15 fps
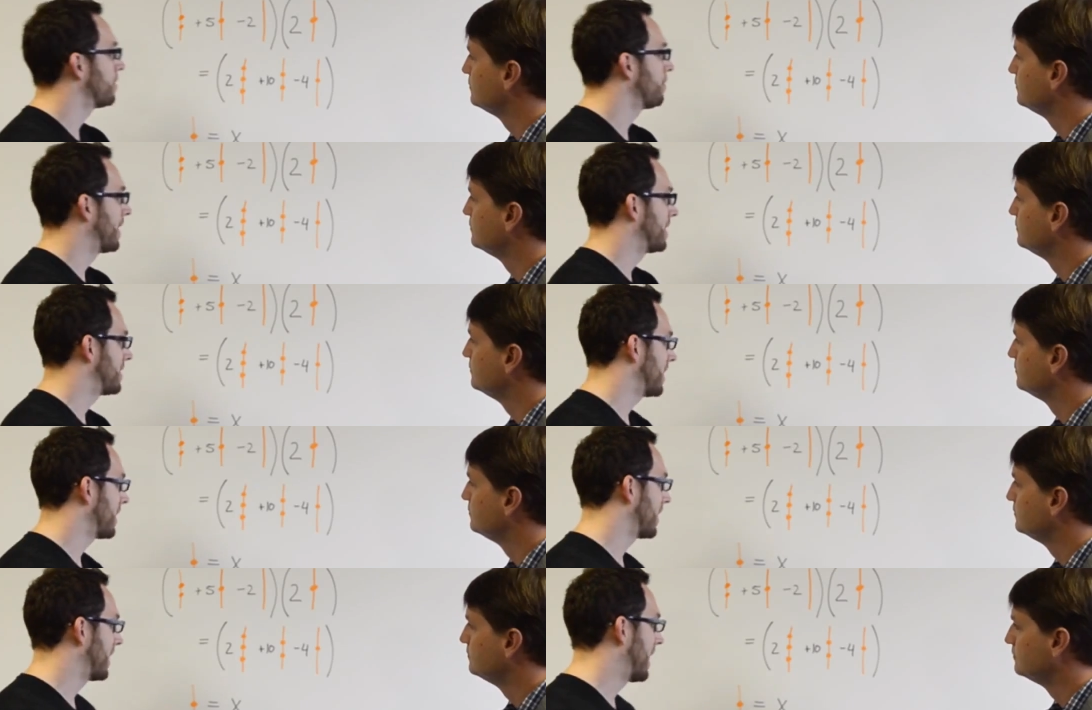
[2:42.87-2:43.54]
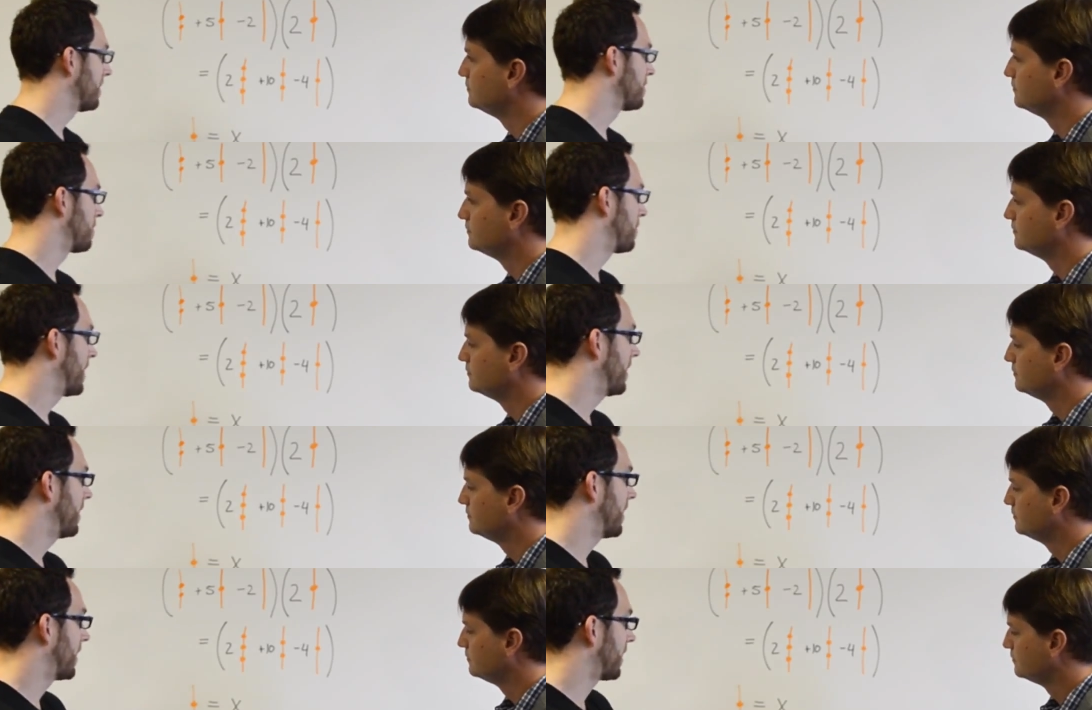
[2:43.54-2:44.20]
Speaker 1: you might take an
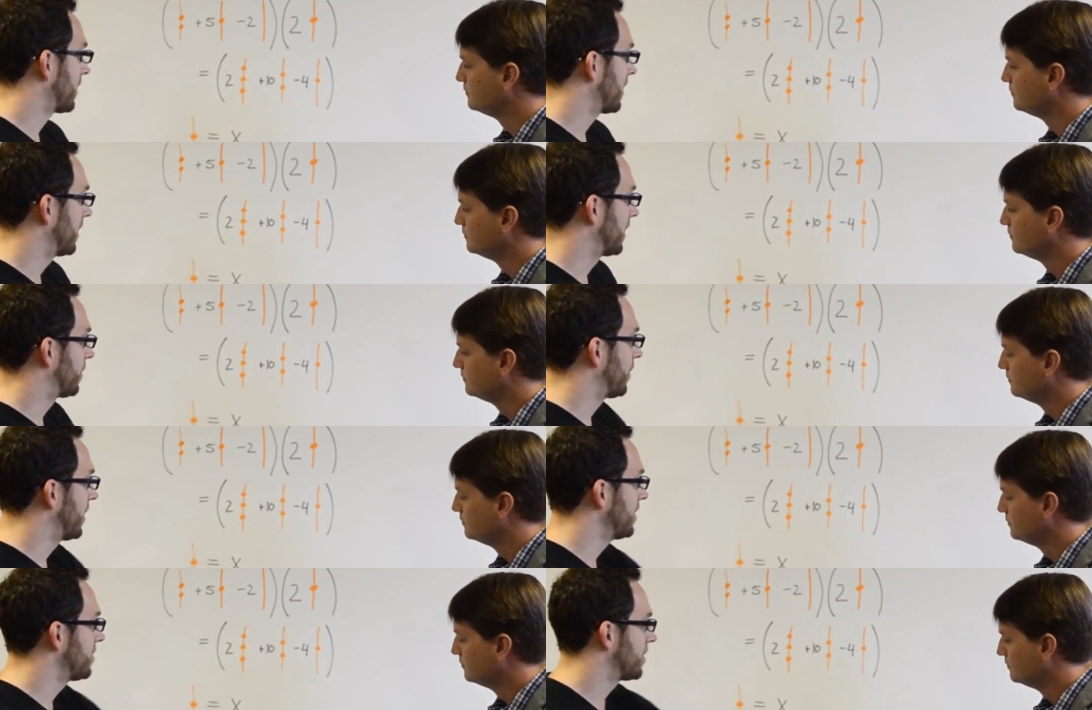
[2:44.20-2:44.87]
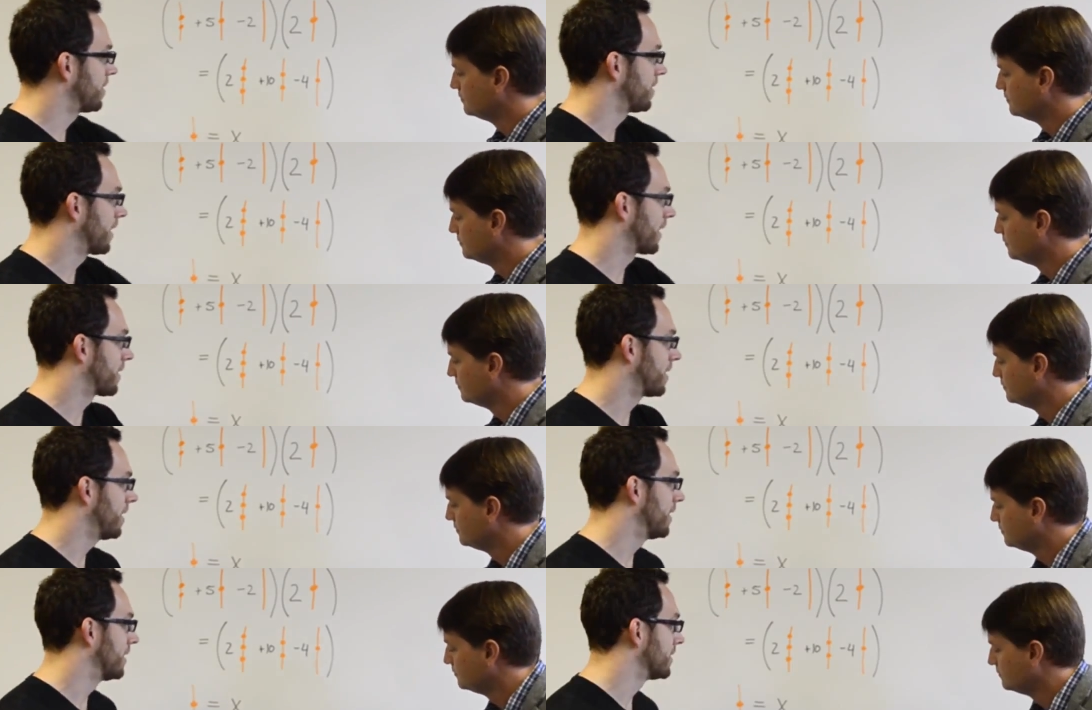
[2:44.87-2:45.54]
algebraic equation
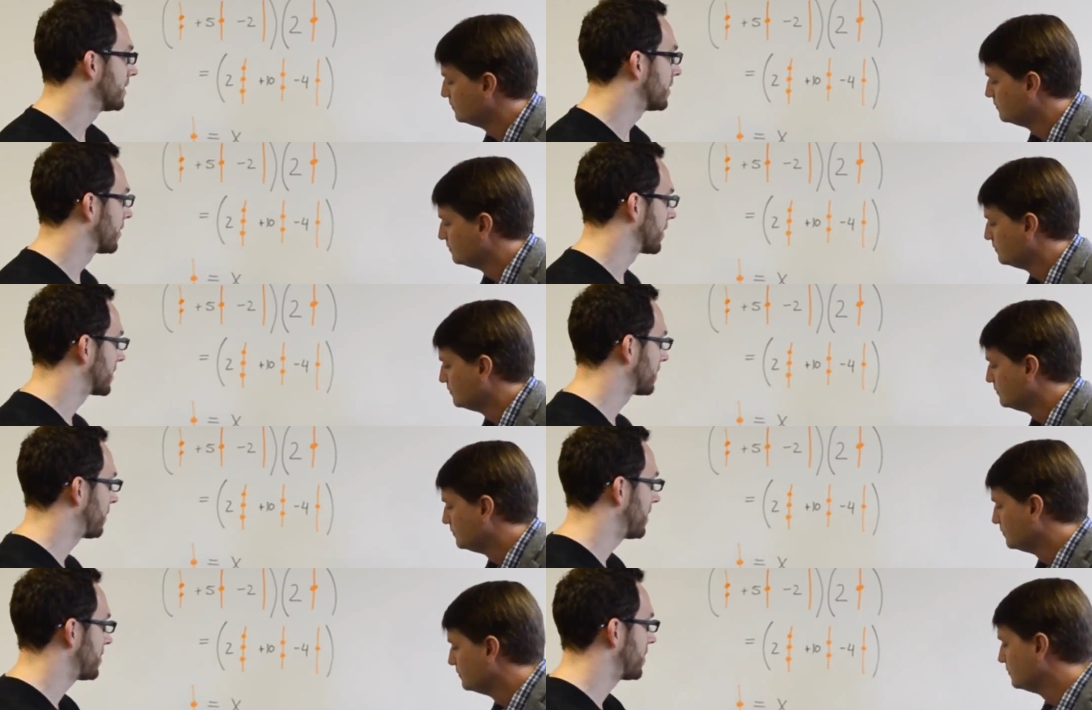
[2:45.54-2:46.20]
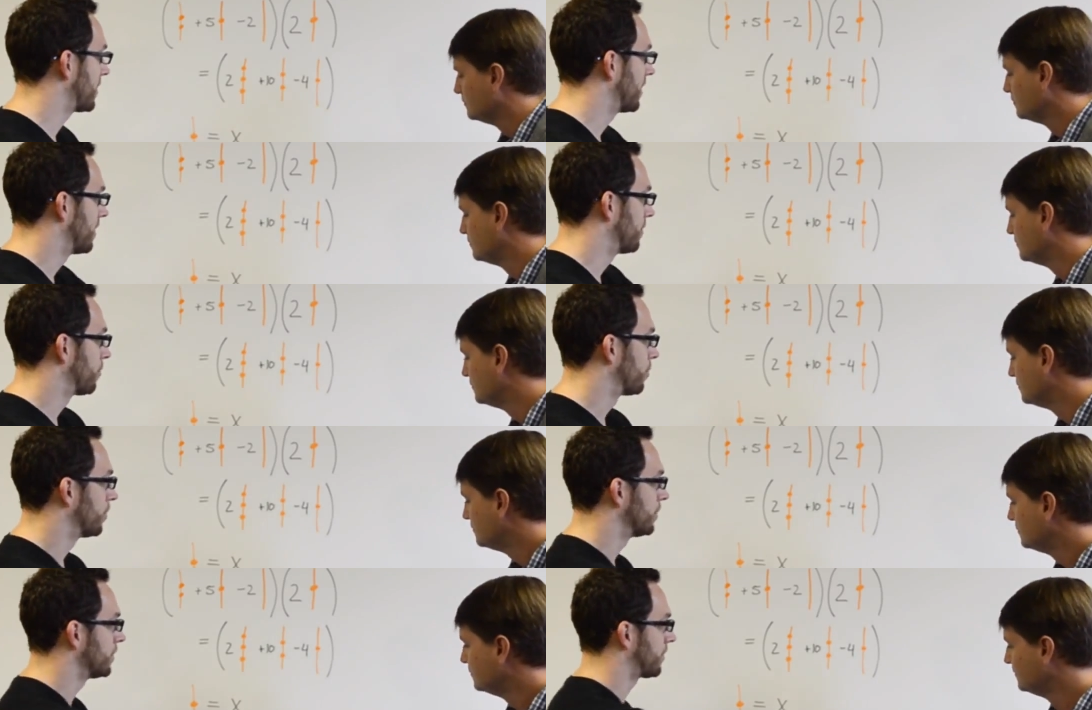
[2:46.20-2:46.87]
like this, or expression, and
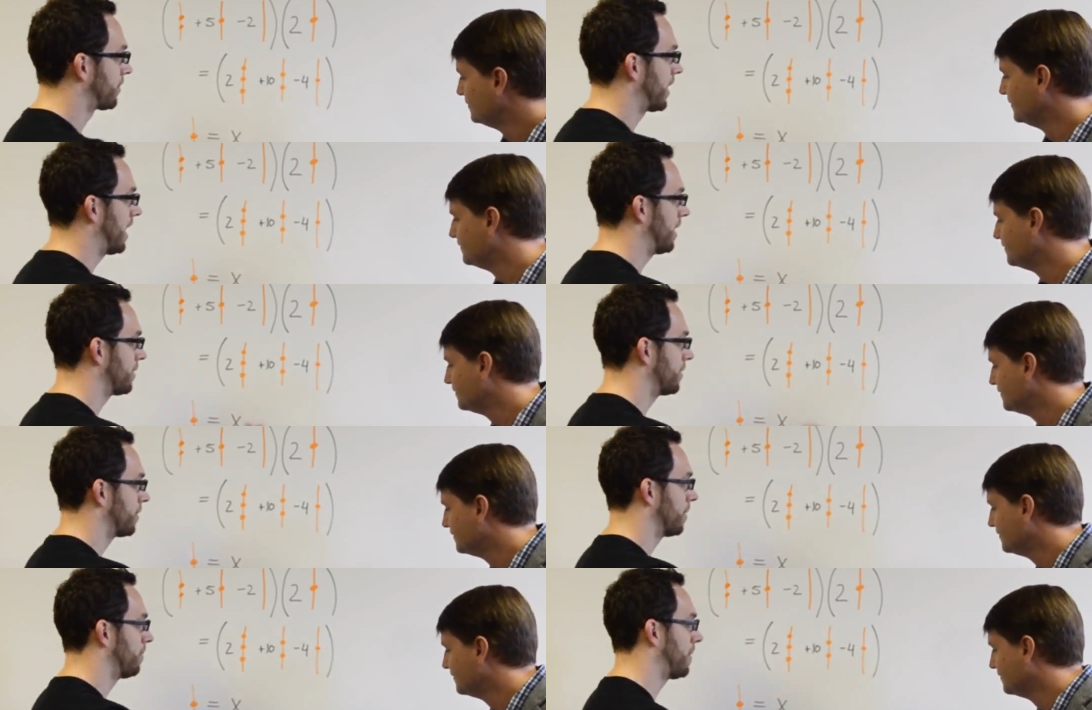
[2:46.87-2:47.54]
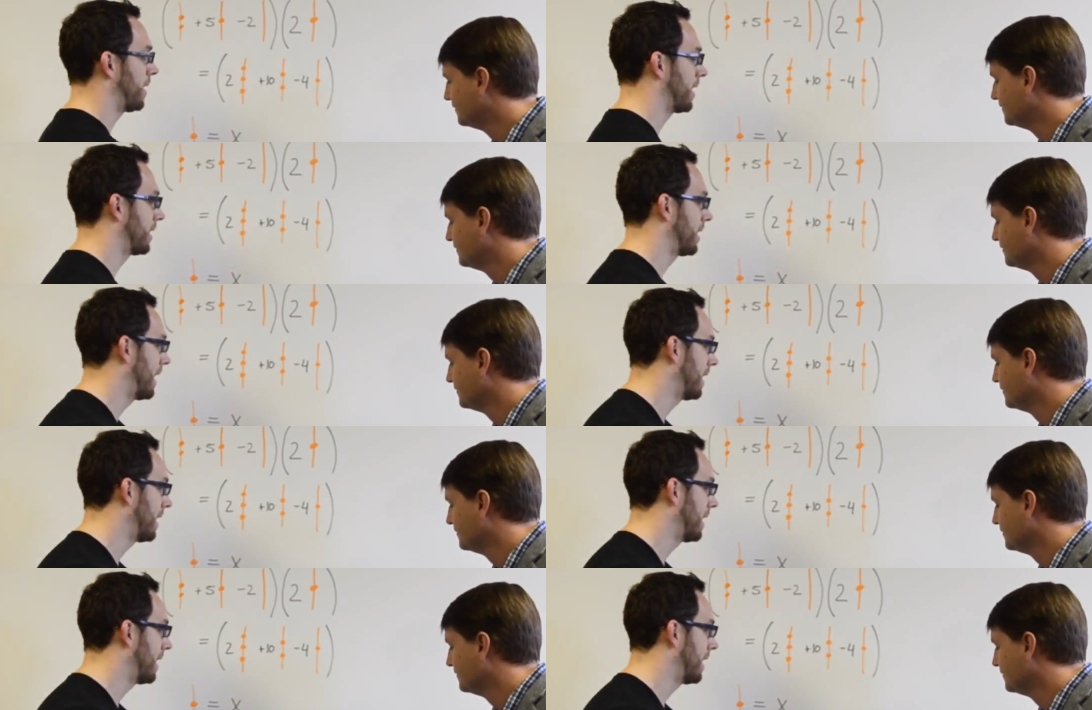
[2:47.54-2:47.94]
rules for how you combine